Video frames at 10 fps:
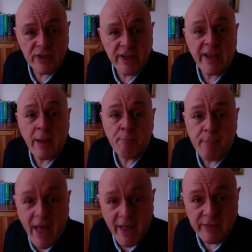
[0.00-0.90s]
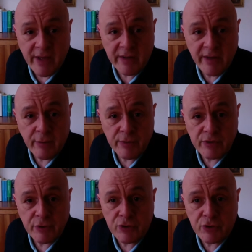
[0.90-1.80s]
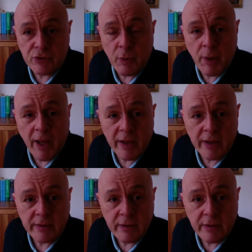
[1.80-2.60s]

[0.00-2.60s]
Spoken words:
that they mandate their researchers to apply it.